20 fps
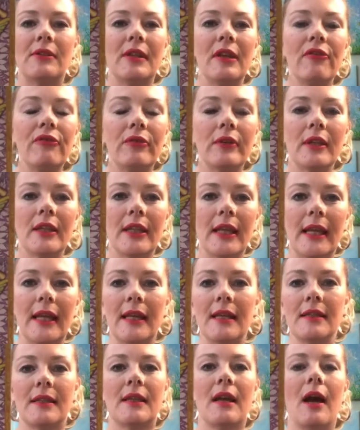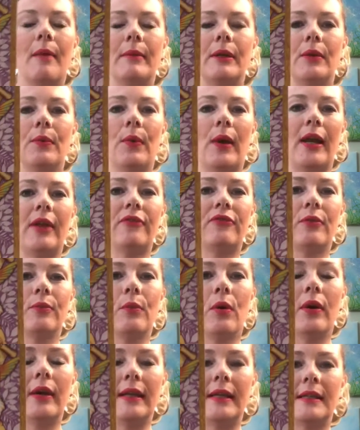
different things, coming away from what